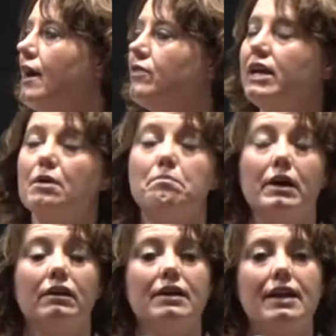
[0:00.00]
the
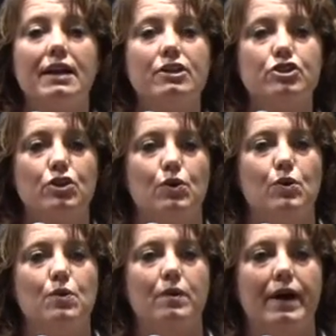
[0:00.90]
ability
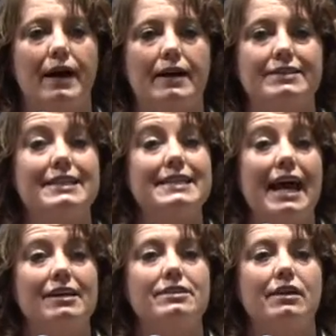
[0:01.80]
to
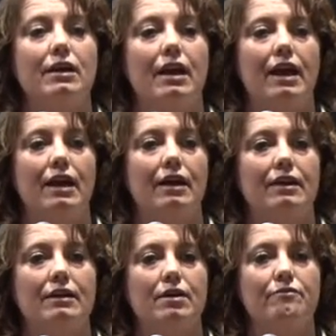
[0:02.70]
detect it
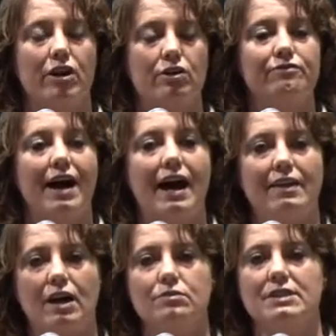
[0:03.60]
and verify
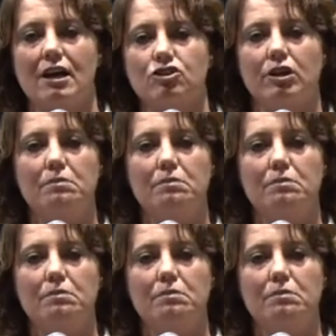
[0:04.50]
that it was actually